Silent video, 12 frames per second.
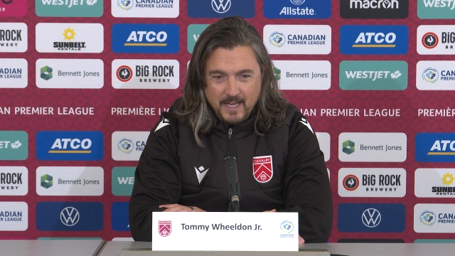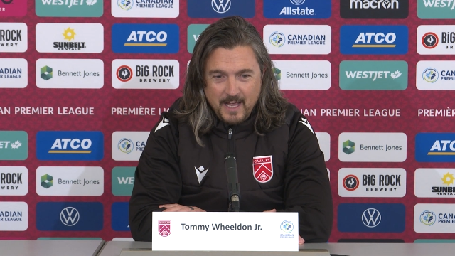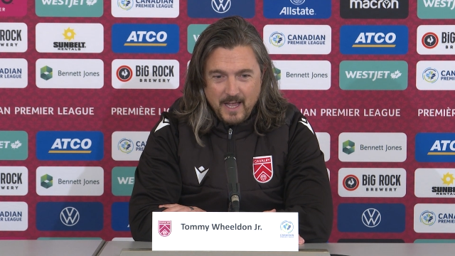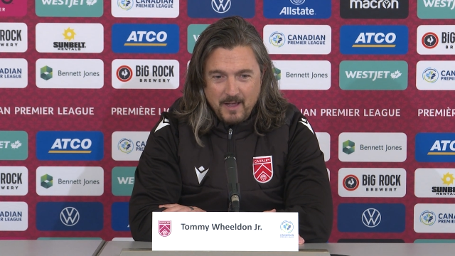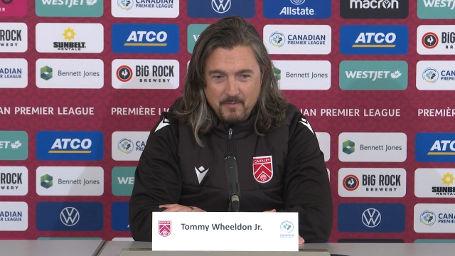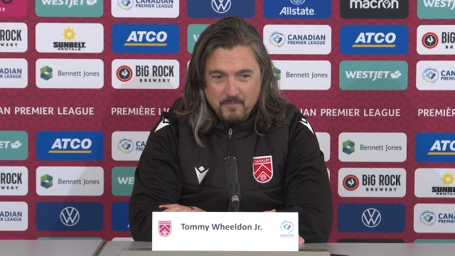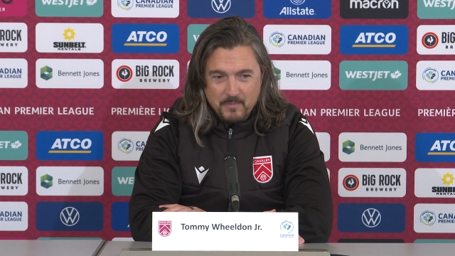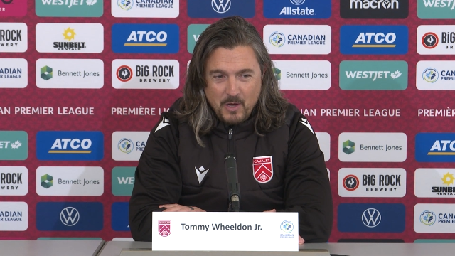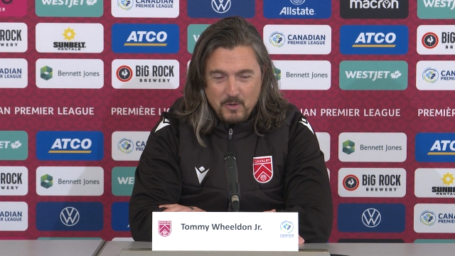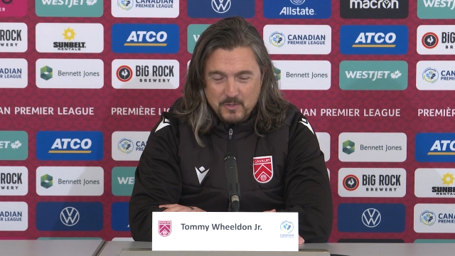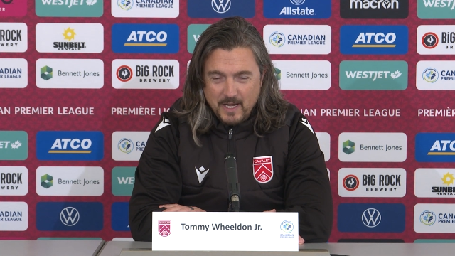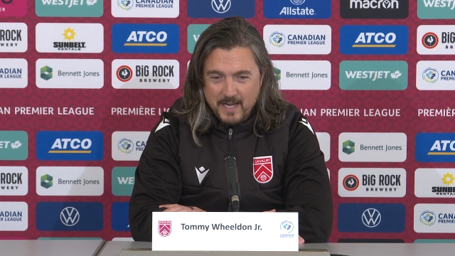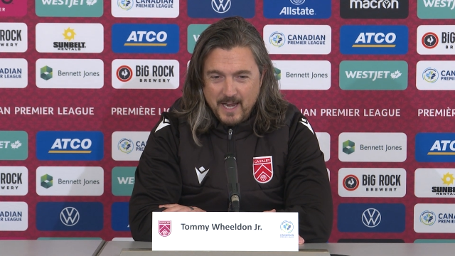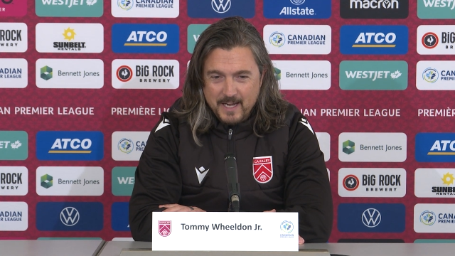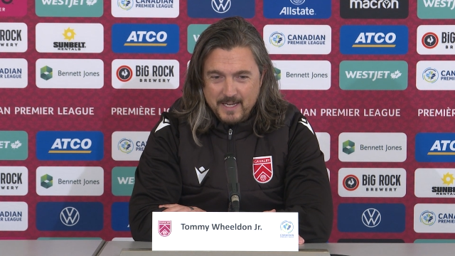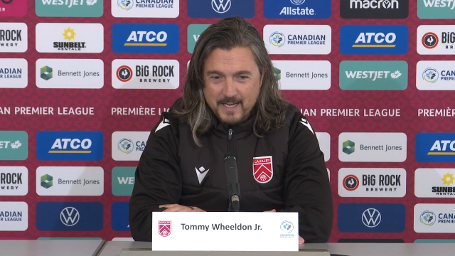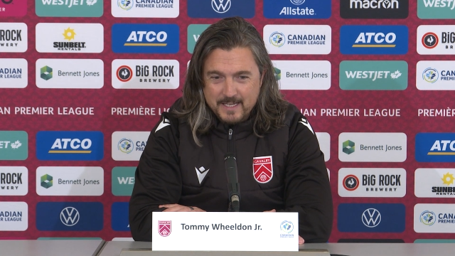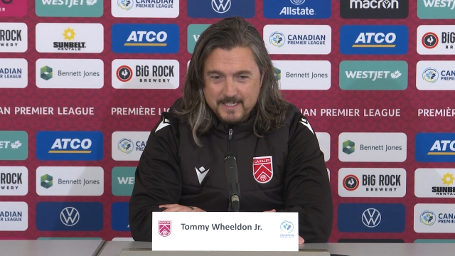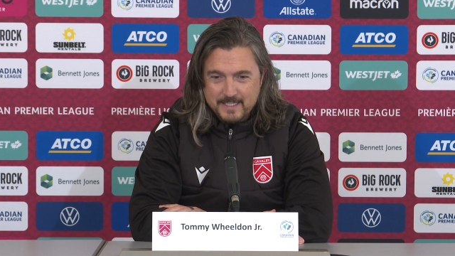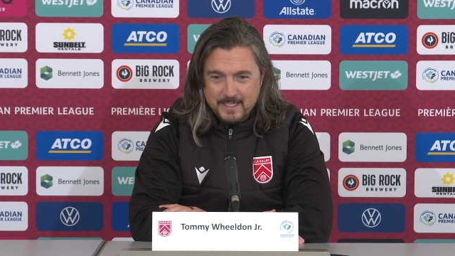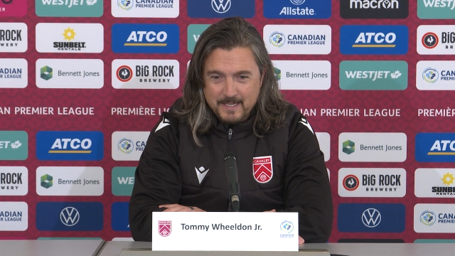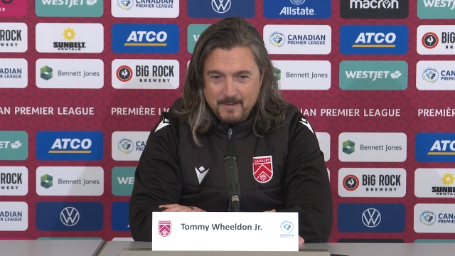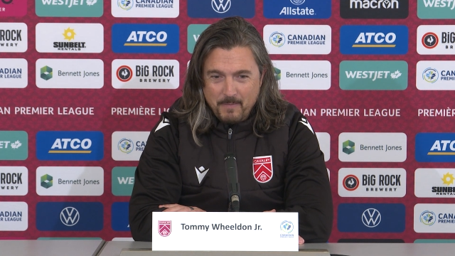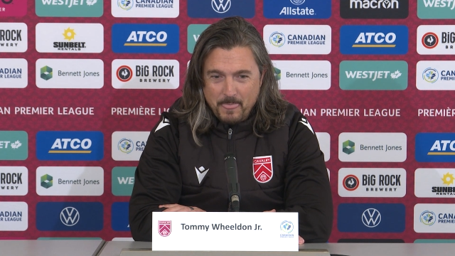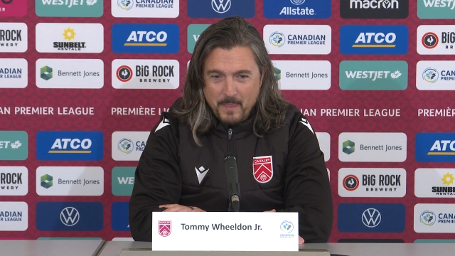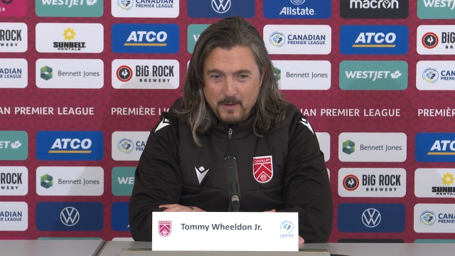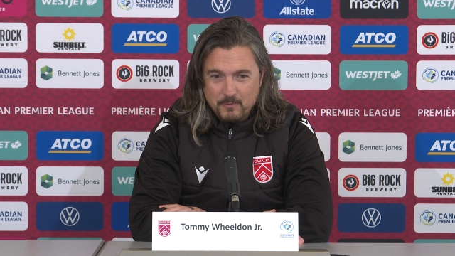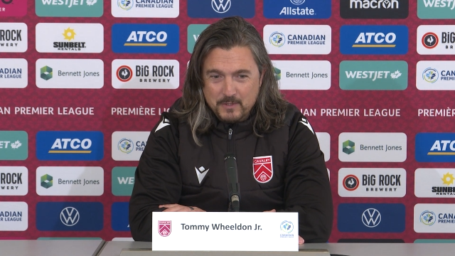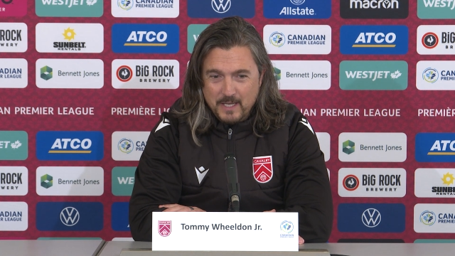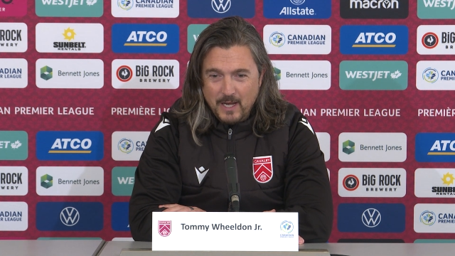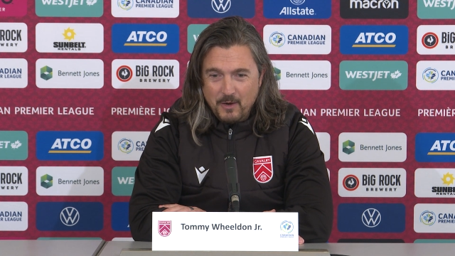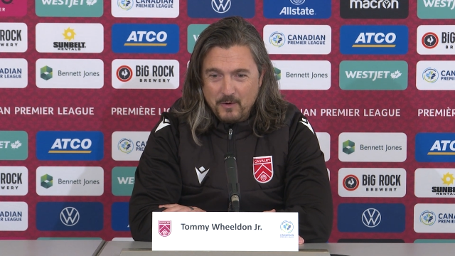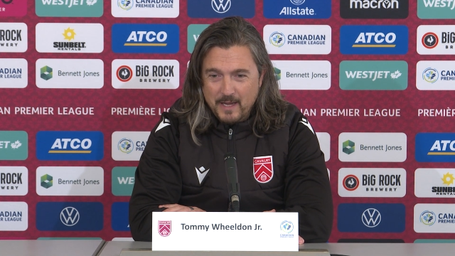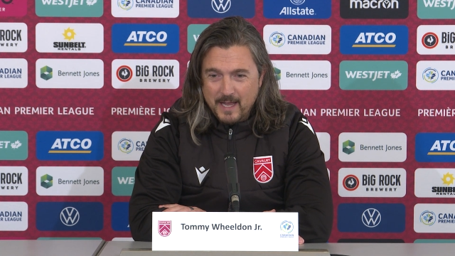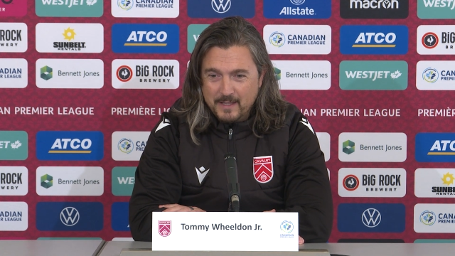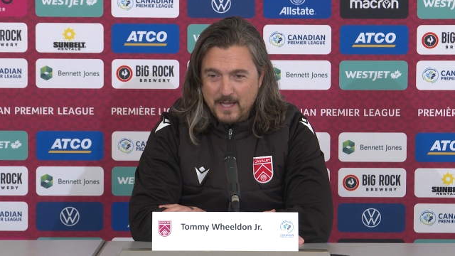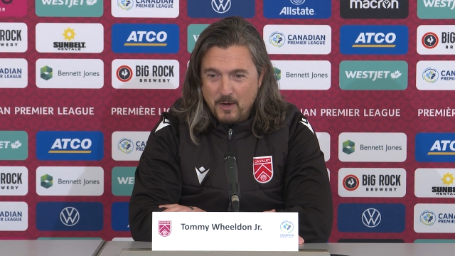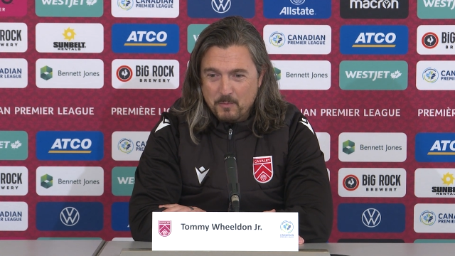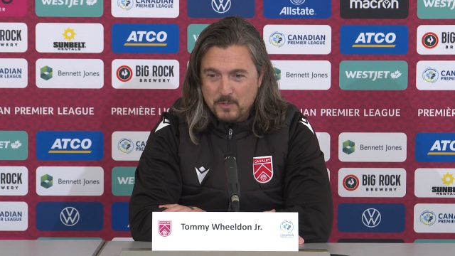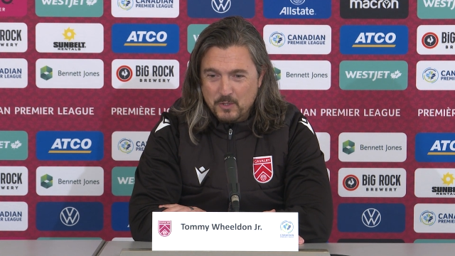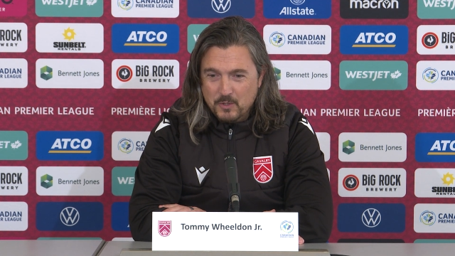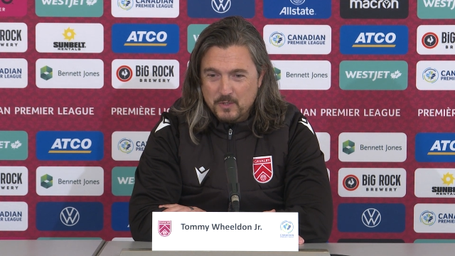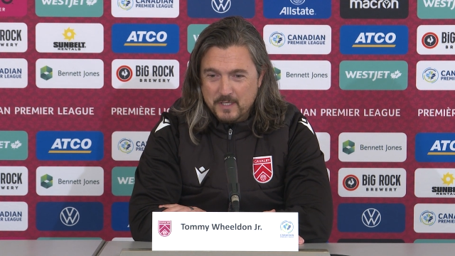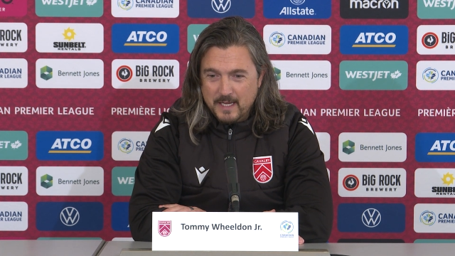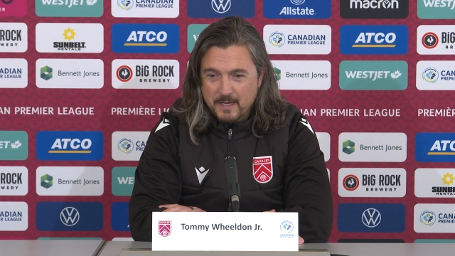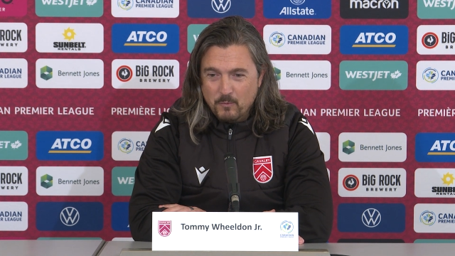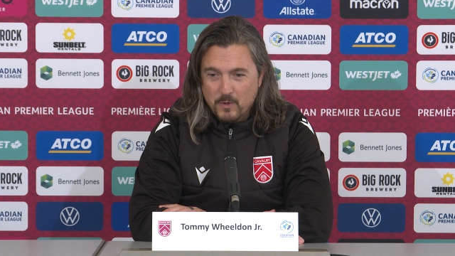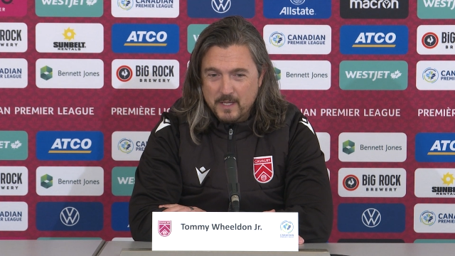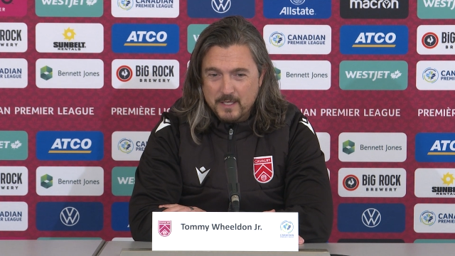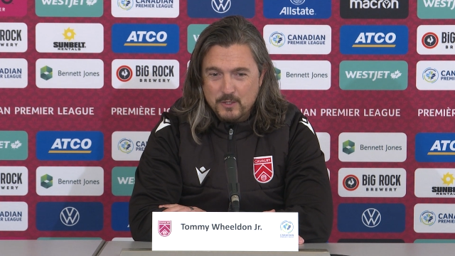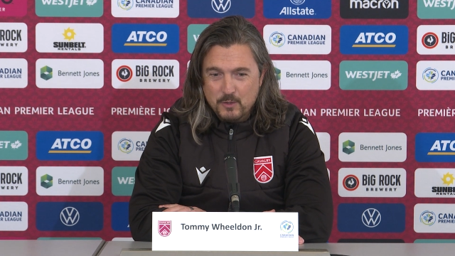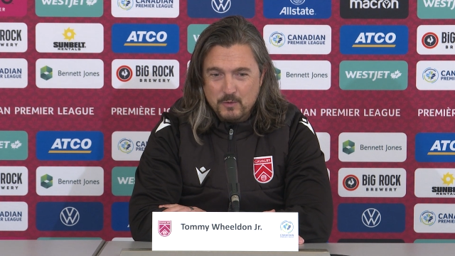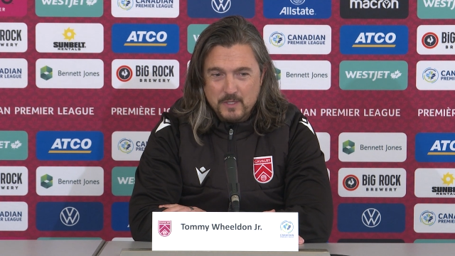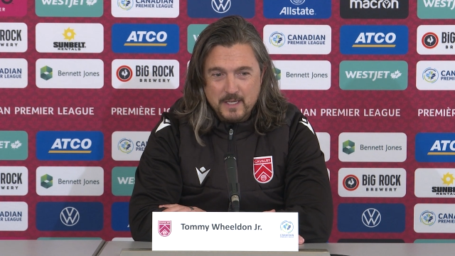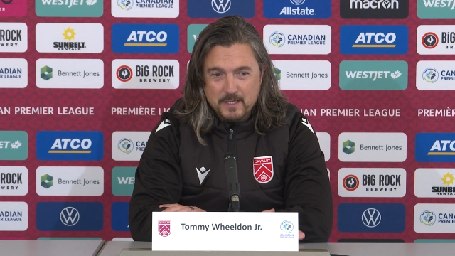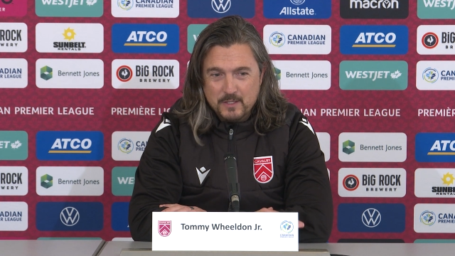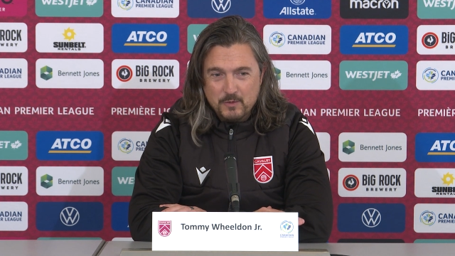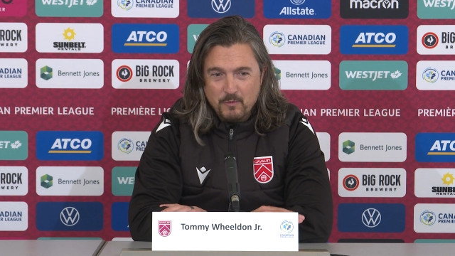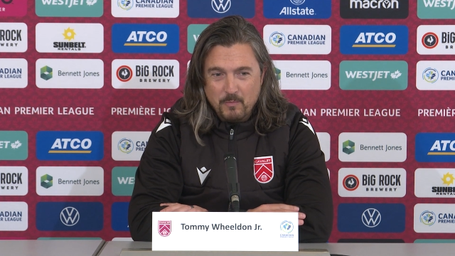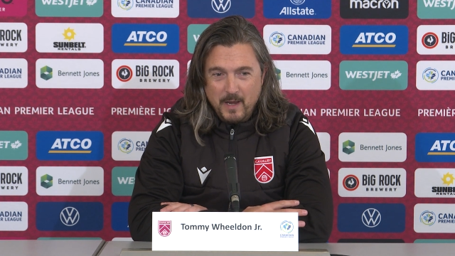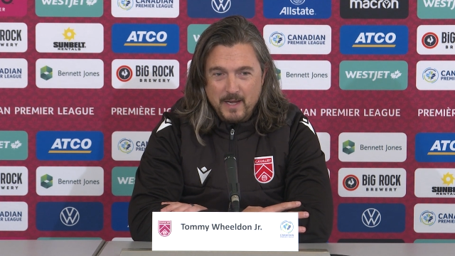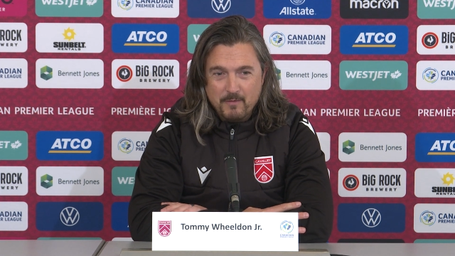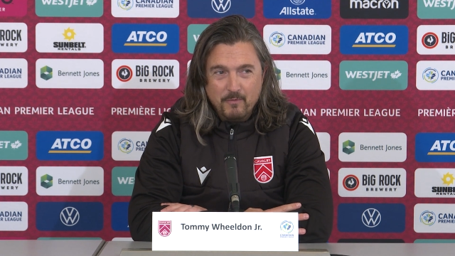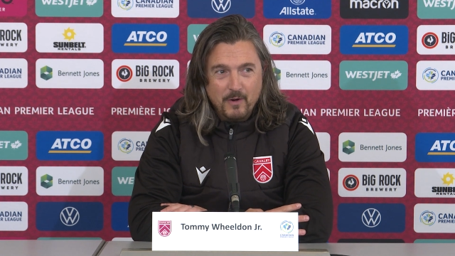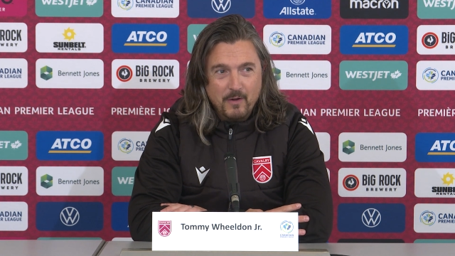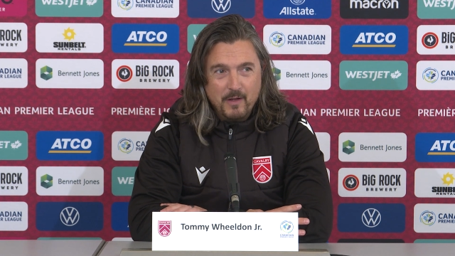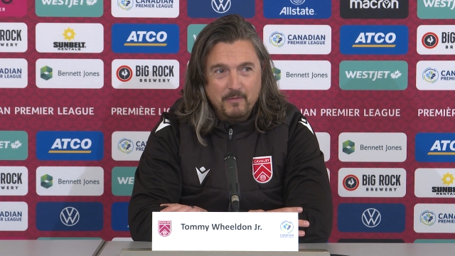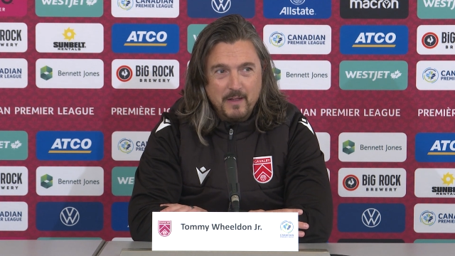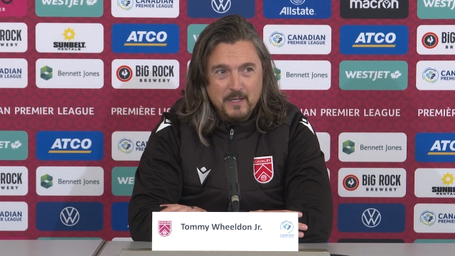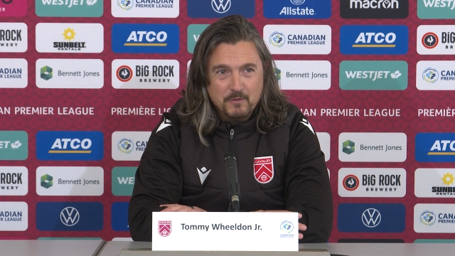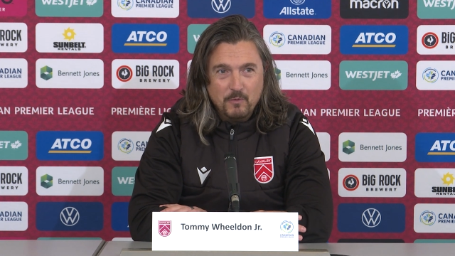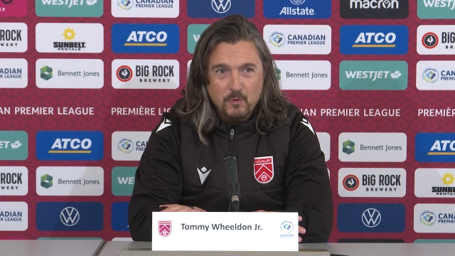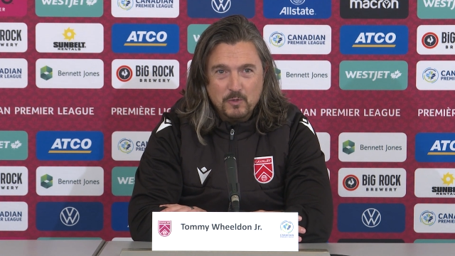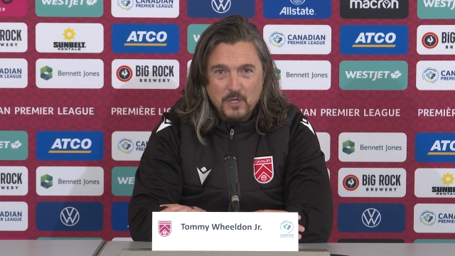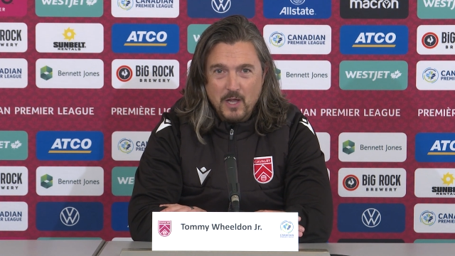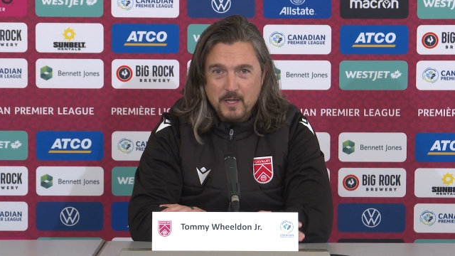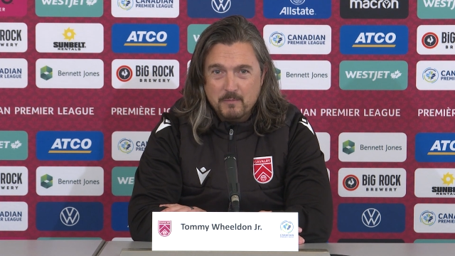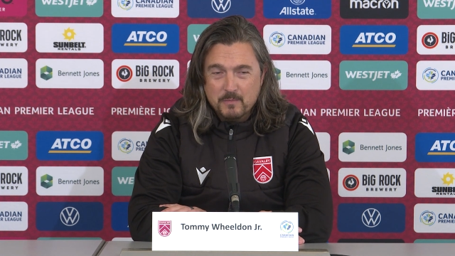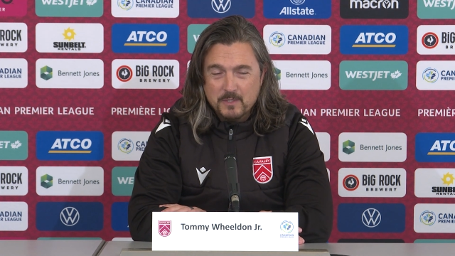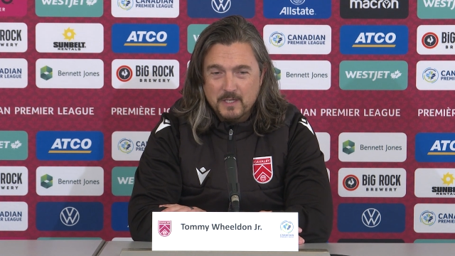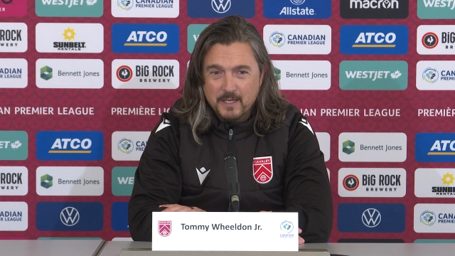Jose Hernandez, have still only had that opportunity within 2 seasons to have played in front of our fans 4 times.